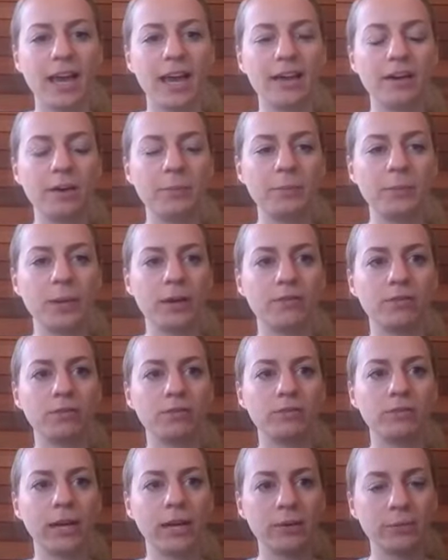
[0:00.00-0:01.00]
I hope you have a
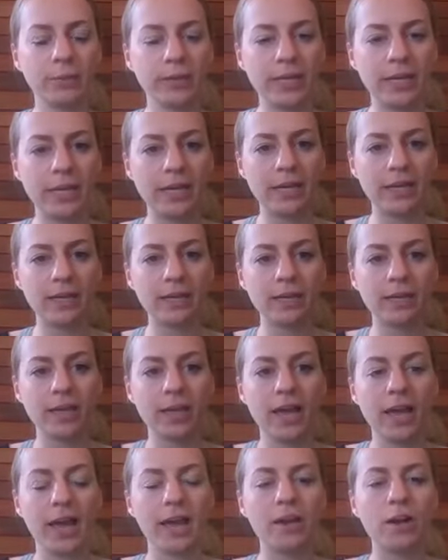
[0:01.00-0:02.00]
great week.
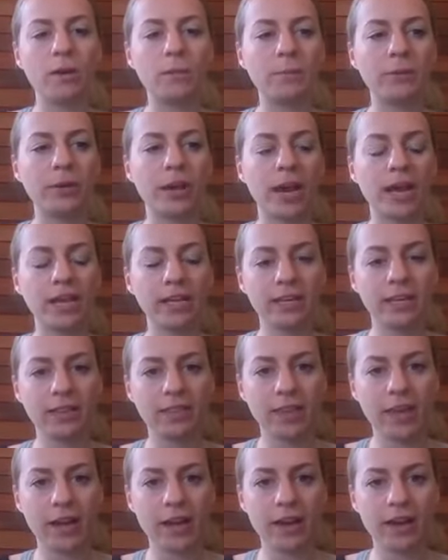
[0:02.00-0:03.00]
I hope you're hanging
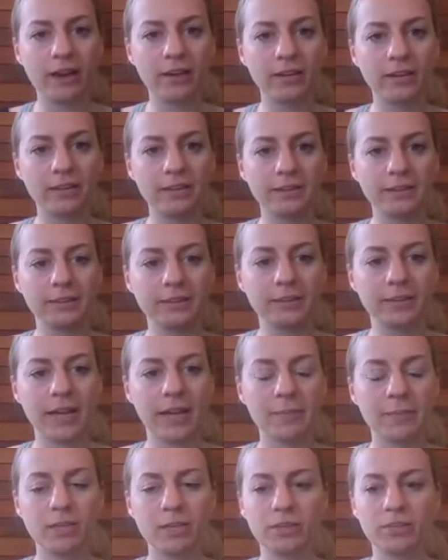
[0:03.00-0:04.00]
in there.
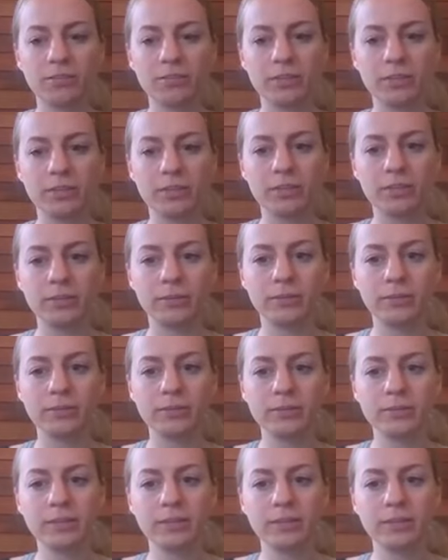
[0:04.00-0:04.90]
I'm here for you.